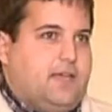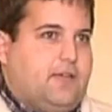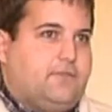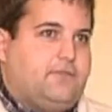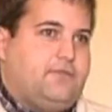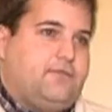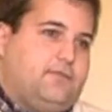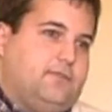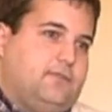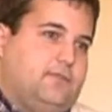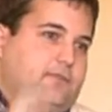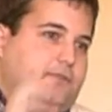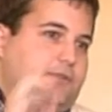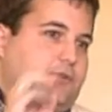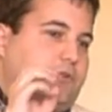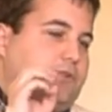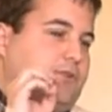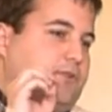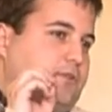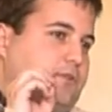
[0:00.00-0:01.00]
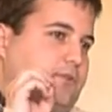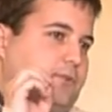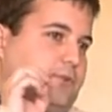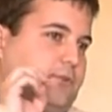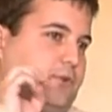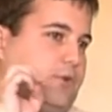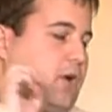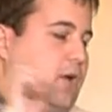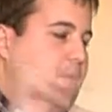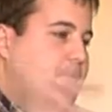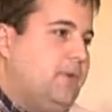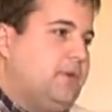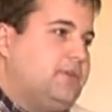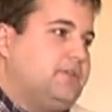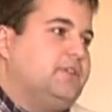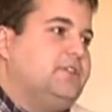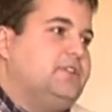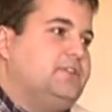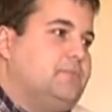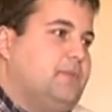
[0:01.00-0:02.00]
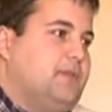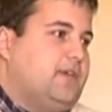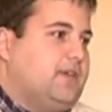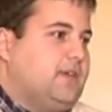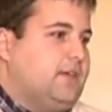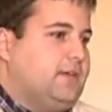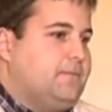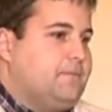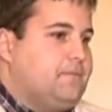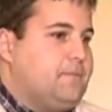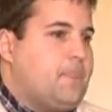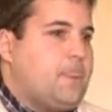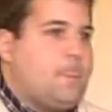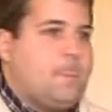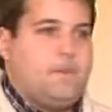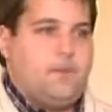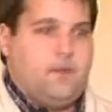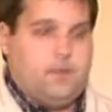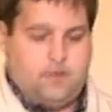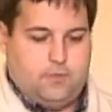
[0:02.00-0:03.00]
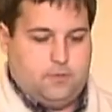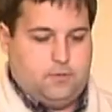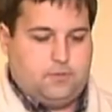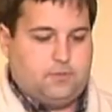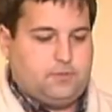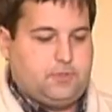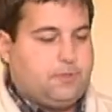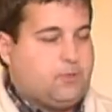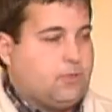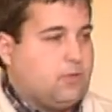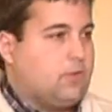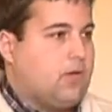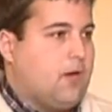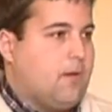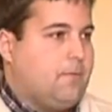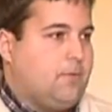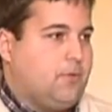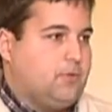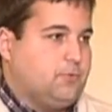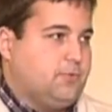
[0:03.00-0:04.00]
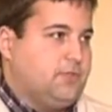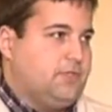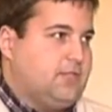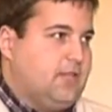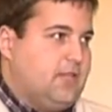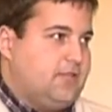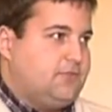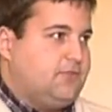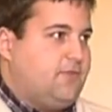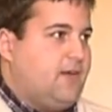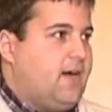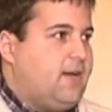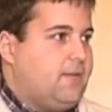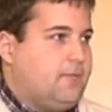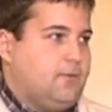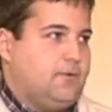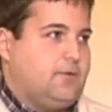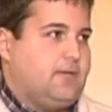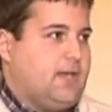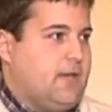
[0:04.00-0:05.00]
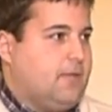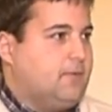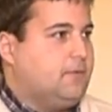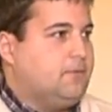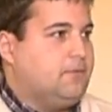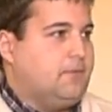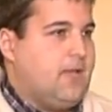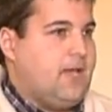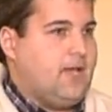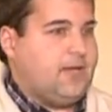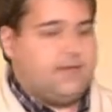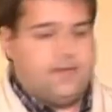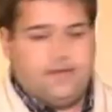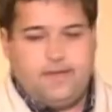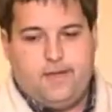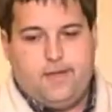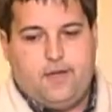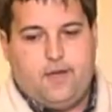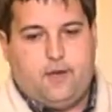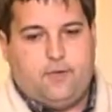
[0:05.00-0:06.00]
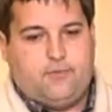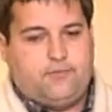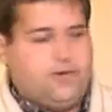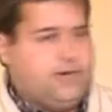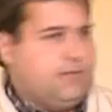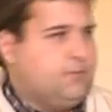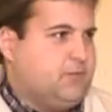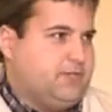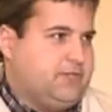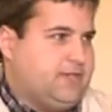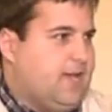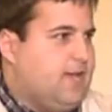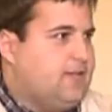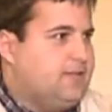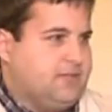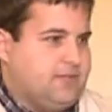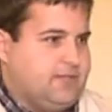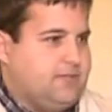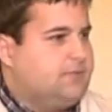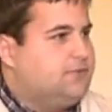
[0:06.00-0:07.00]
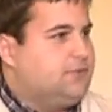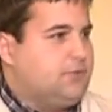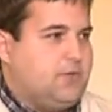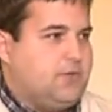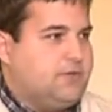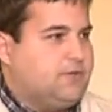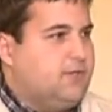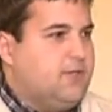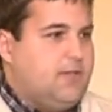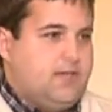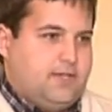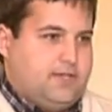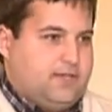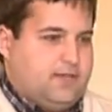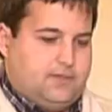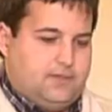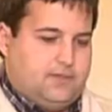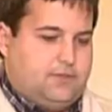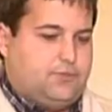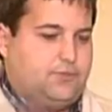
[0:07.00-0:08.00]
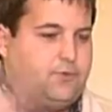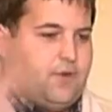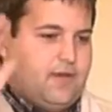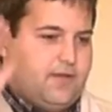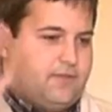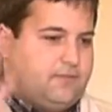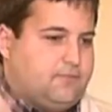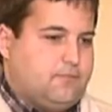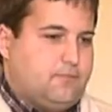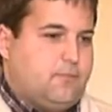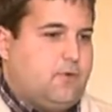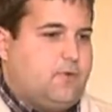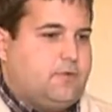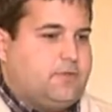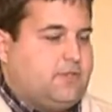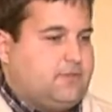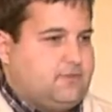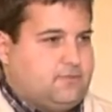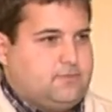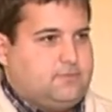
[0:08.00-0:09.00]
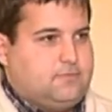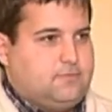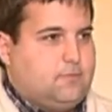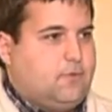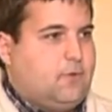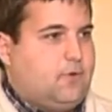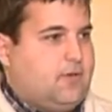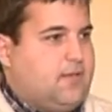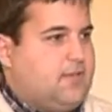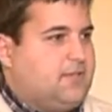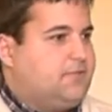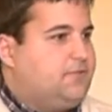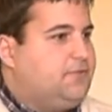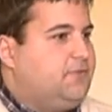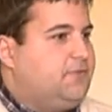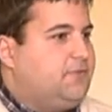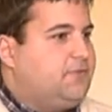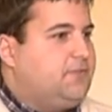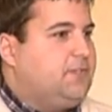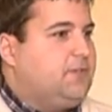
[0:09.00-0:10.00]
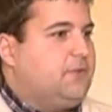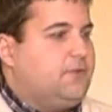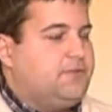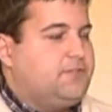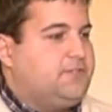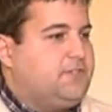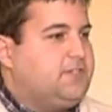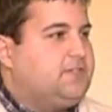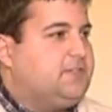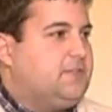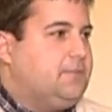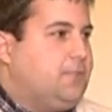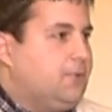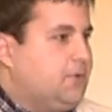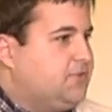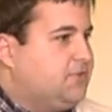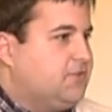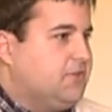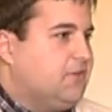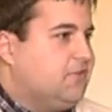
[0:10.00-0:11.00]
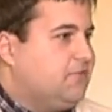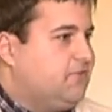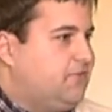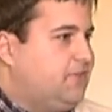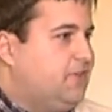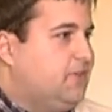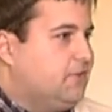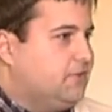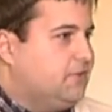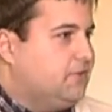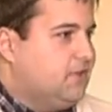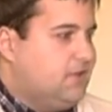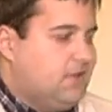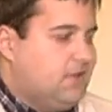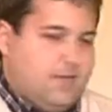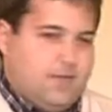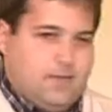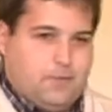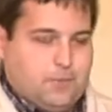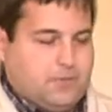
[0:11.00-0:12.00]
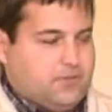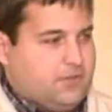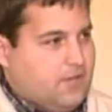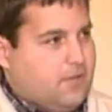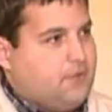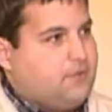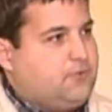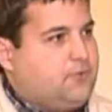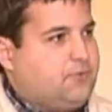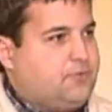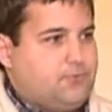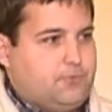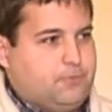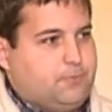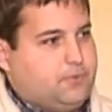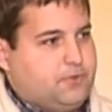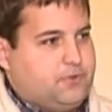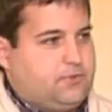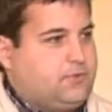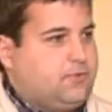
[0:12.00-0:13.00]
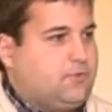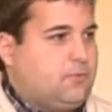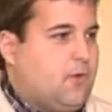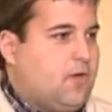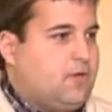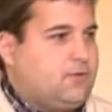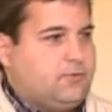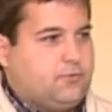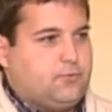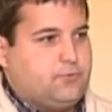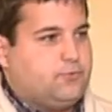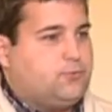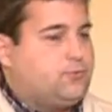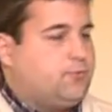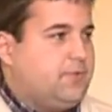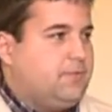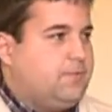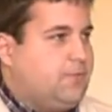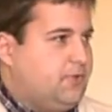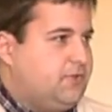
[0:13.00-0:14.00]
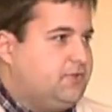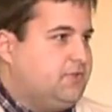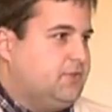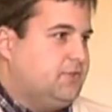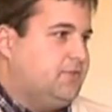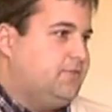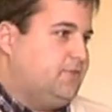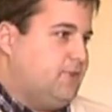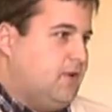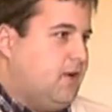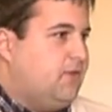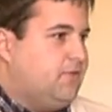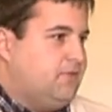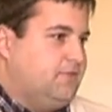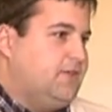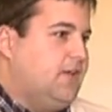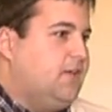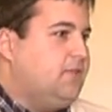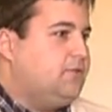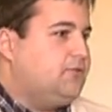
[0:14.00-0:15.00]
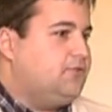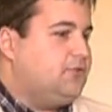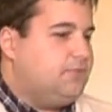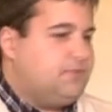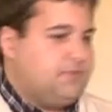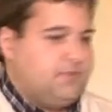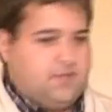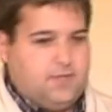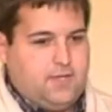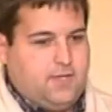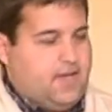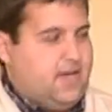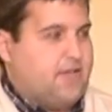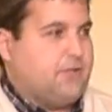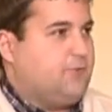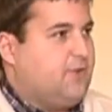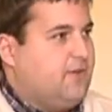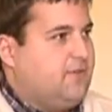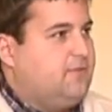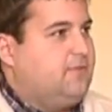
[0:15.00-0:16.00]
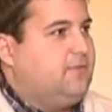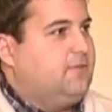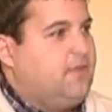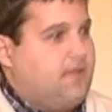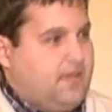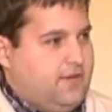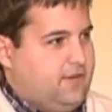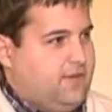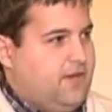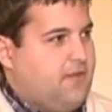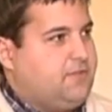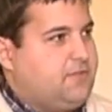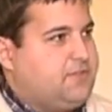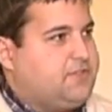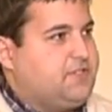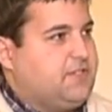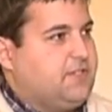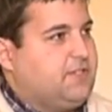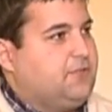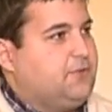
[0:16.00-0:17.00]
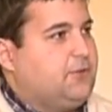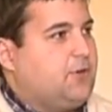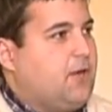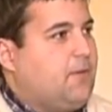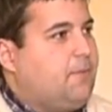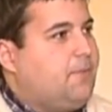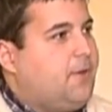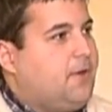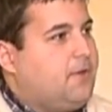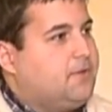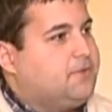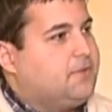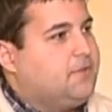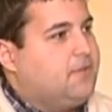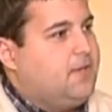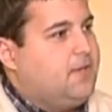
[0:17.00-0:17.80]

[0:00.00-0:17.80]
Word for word: If your your compounder is making a typical compound with glass fiber, carbon black, a flame retardant, and so on, yeah, you have more than more or less 50 or 60 percent of filler. With nanotubes, you put one to three percent of, of nanotubes, and you have everything in your compound.